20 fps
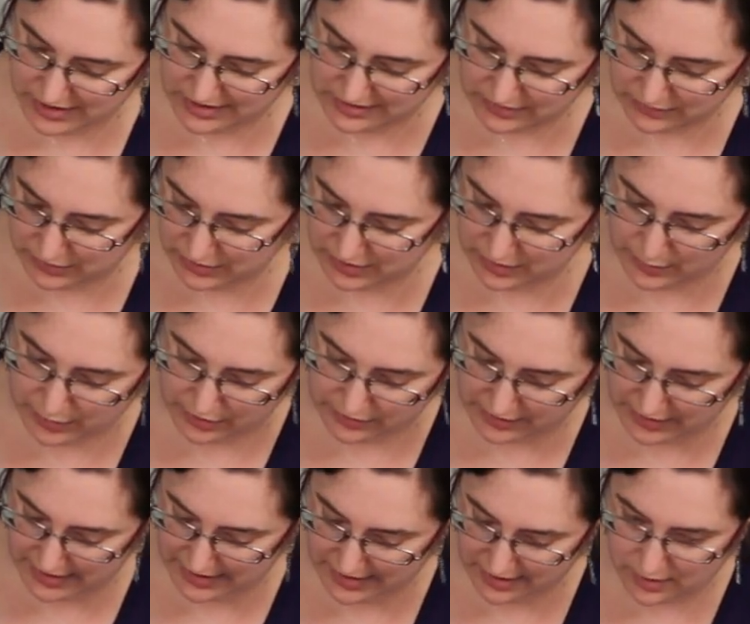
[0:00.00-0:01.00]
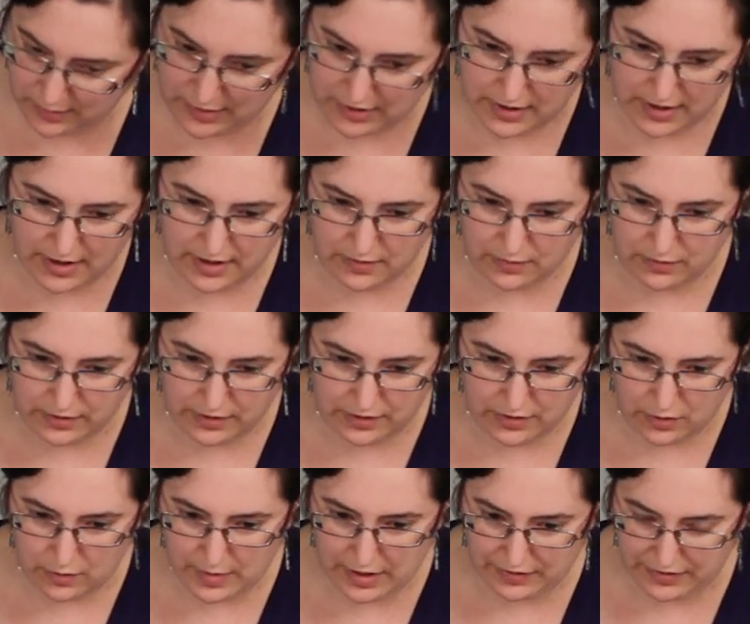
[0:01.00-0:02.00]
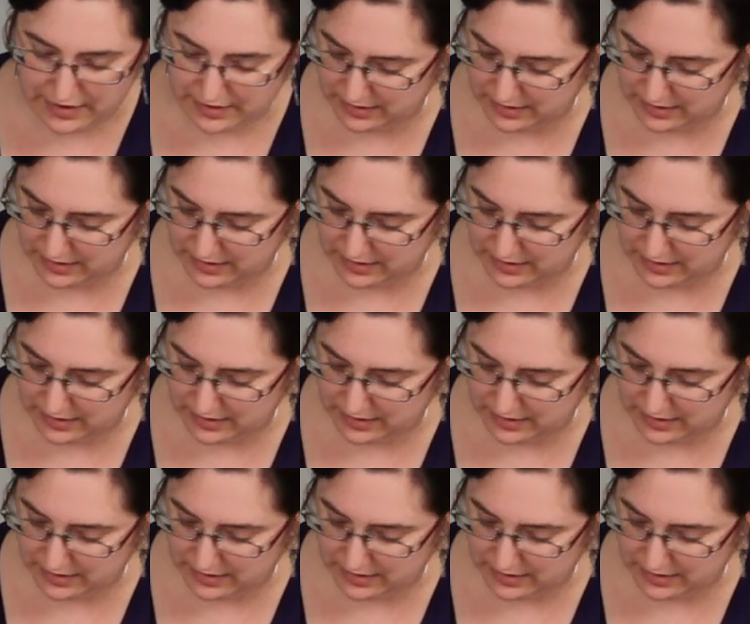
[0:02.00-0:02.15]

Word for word: isn't really the part that I care about. I want to know about that